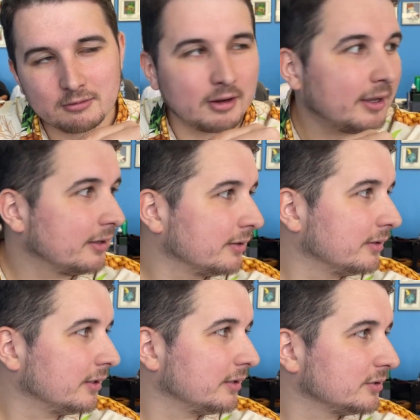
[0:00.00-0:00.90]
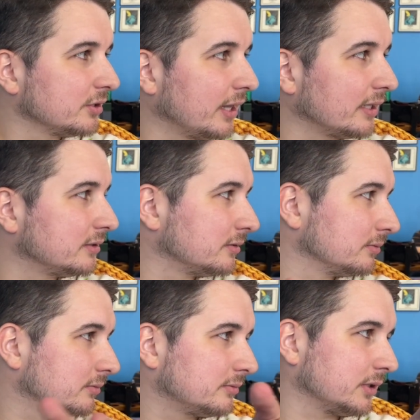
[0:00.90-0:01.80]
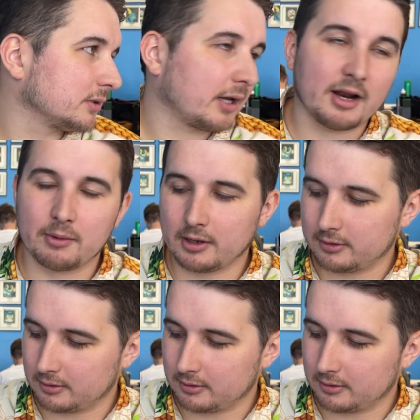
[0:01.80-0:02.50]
Right? So that's just kind of what I do.